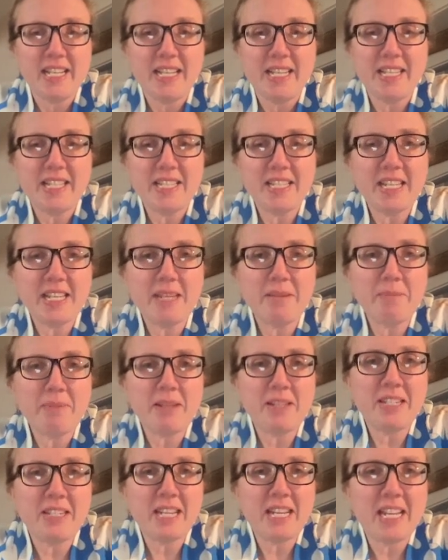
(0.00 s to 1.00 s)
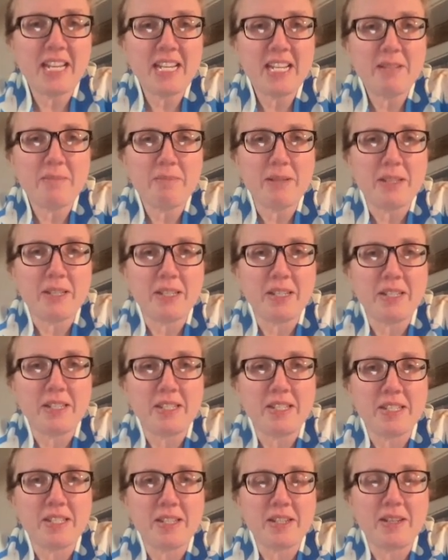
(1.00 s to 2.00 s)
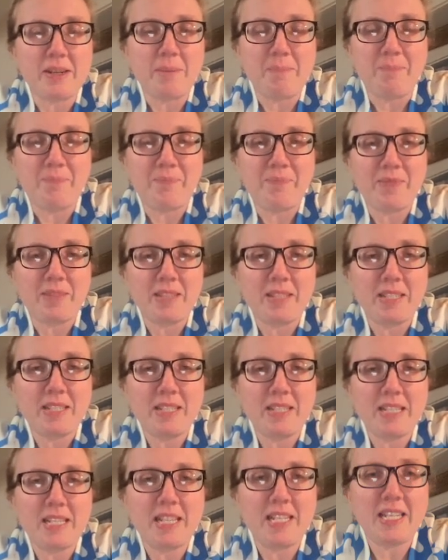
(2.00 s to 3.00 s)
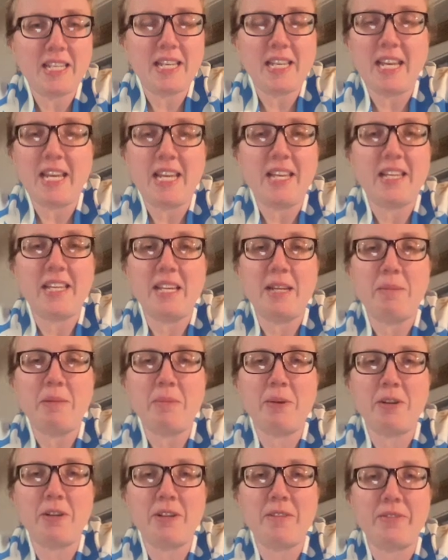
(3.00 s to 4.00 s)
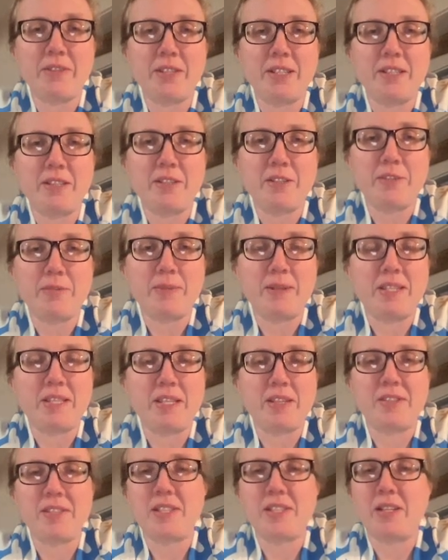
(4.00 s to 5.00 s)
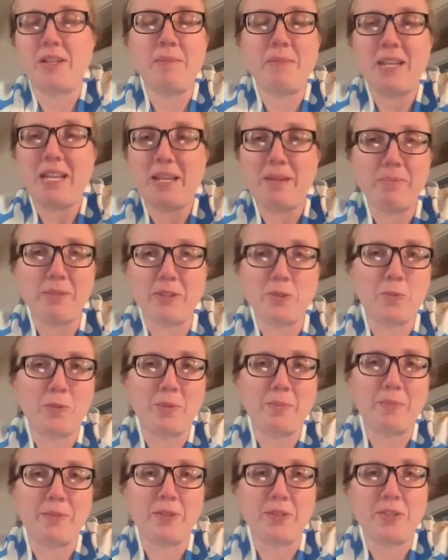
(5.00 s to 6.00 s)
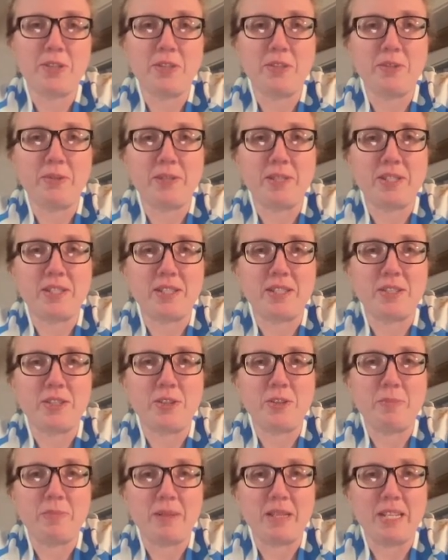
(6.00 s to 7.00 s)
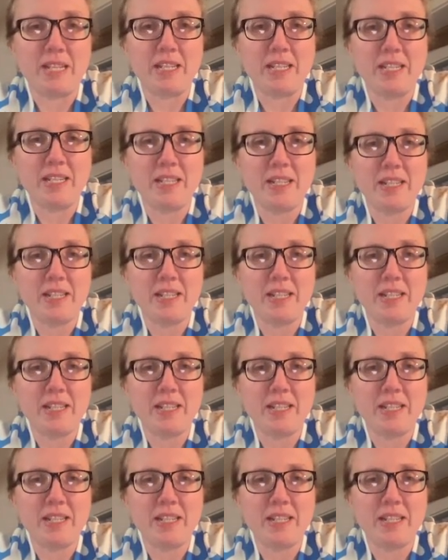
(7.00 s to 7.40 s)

This can't be an 8 because 8 can't be part of a 3-cell sum. 8 plus 1 plus 2 is too big.